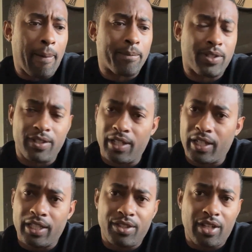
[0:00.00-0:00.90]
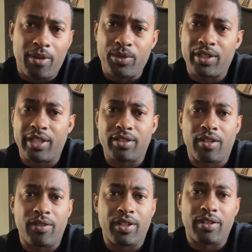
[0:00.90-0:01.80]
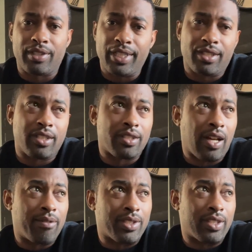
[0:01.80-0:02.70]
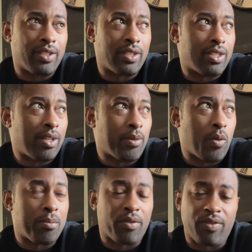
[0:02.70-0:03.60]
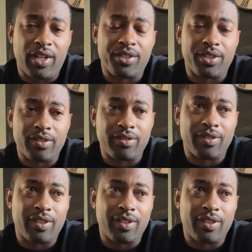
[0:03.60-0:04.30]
She's going to get a job when she gets over there. Teaching is obviously the number one profession